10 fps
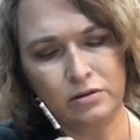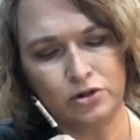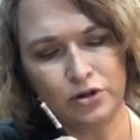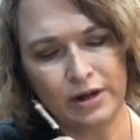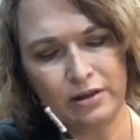
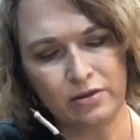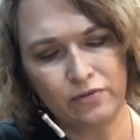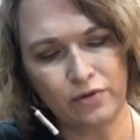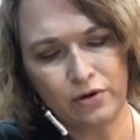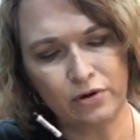
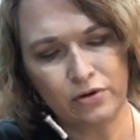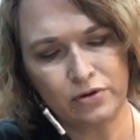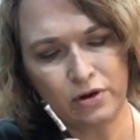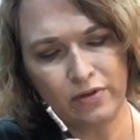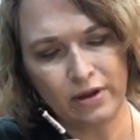transfers,
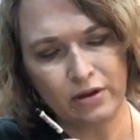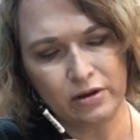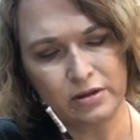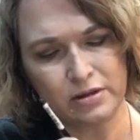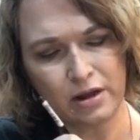and all that
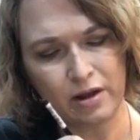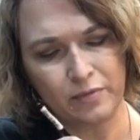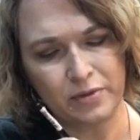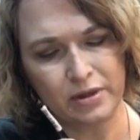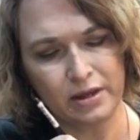good stuff.
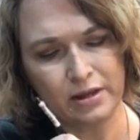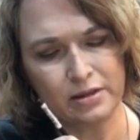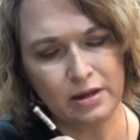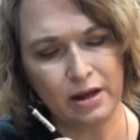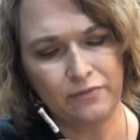The kids
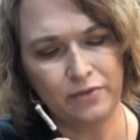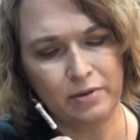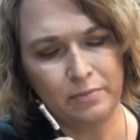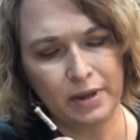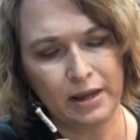can have
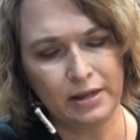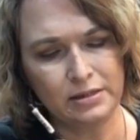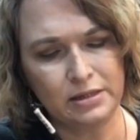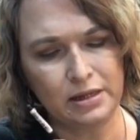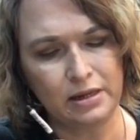fun
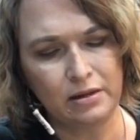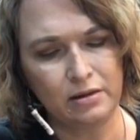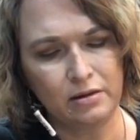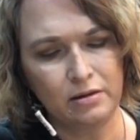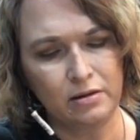
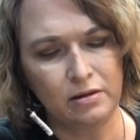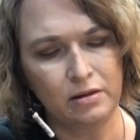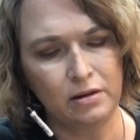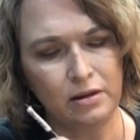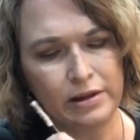painting,
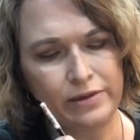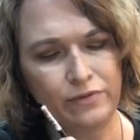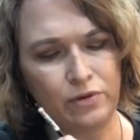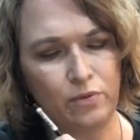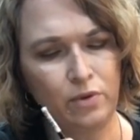if
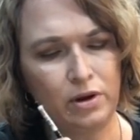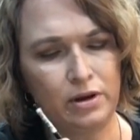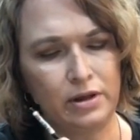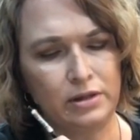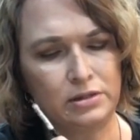you
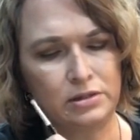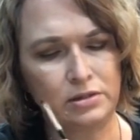want,